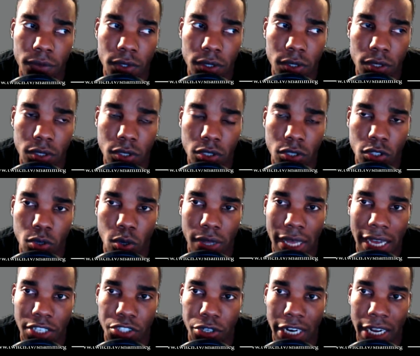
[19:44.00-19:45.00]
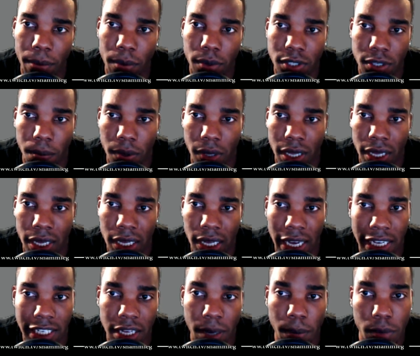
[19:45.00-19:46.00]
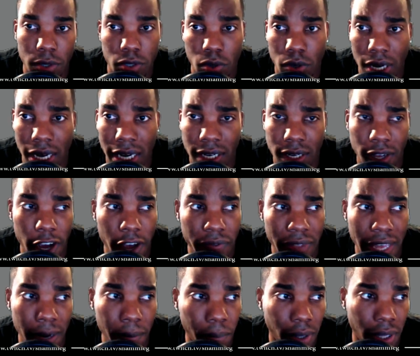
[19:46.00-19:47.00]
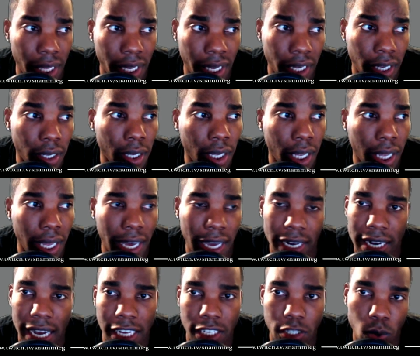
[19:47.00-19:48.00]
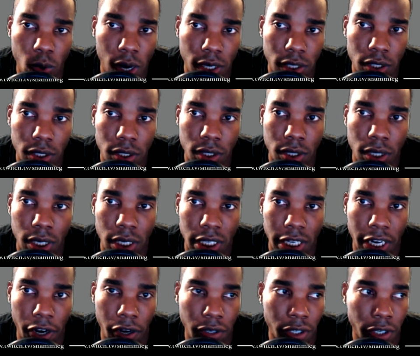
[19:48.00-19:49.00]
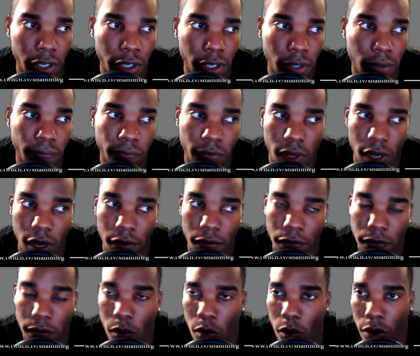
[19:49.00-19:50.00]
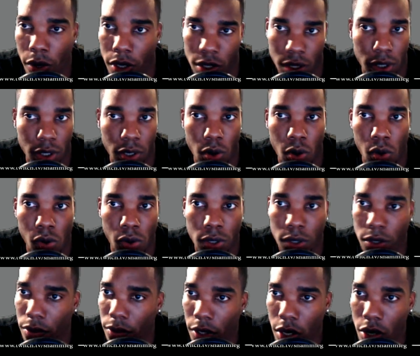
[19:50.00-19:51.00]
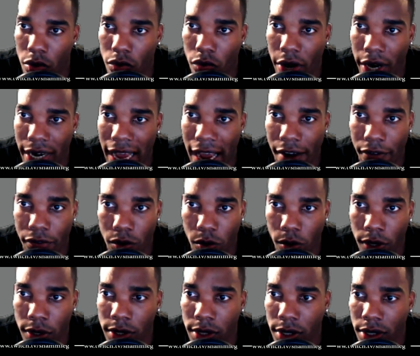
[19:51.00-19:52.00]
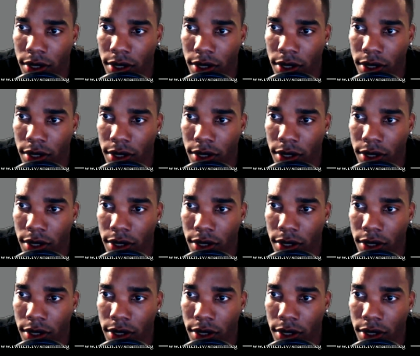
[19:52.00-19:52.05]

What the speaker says: so that you're able to play a Tumblestone Knight and then play a Night's Watch character of 4 gold right afterwards.